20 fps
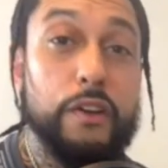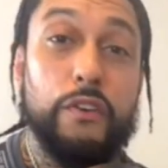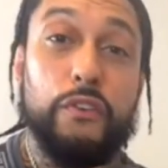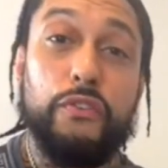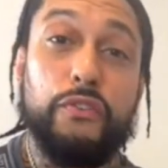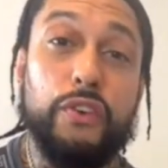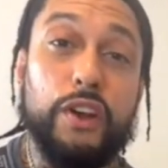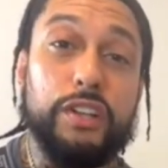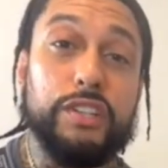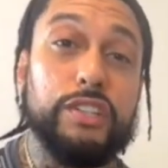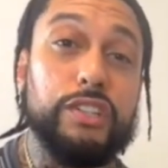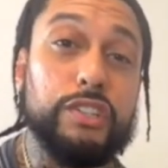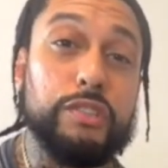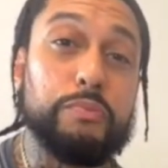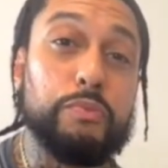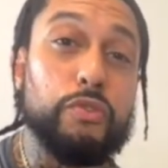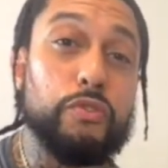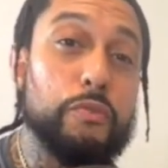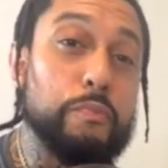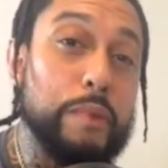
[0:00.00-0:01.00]
Fresh and
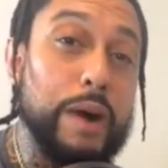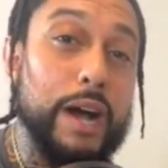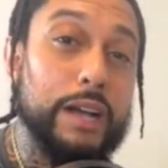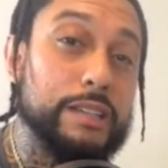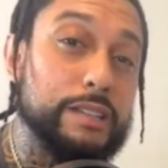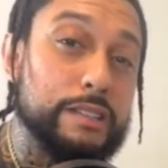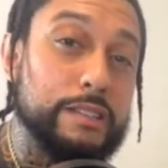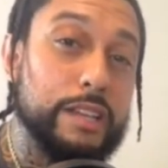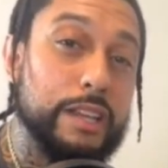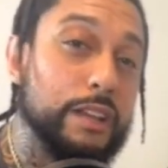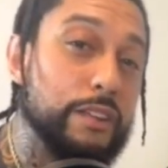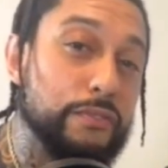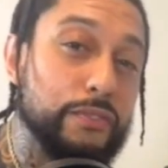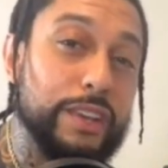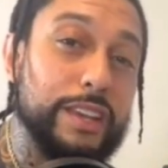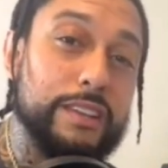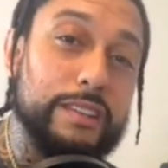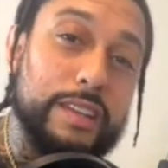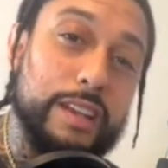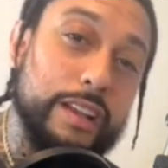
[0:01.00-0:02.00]
Smooth Boxing
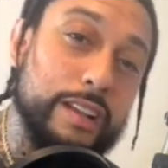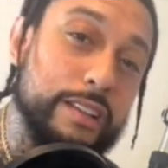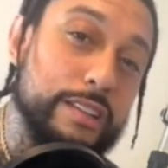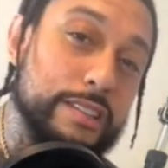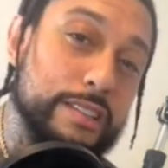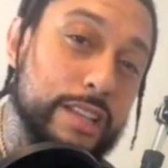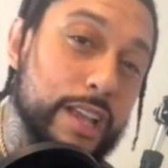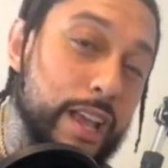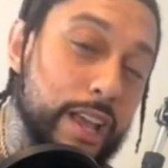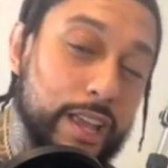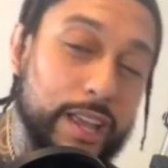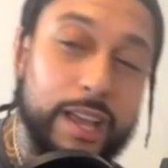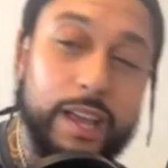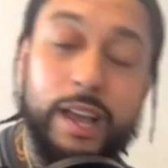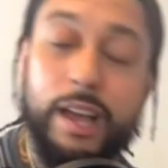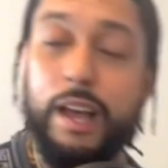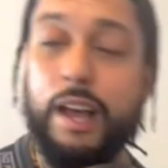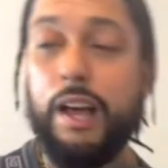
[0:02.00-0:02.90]
TV is here to stay.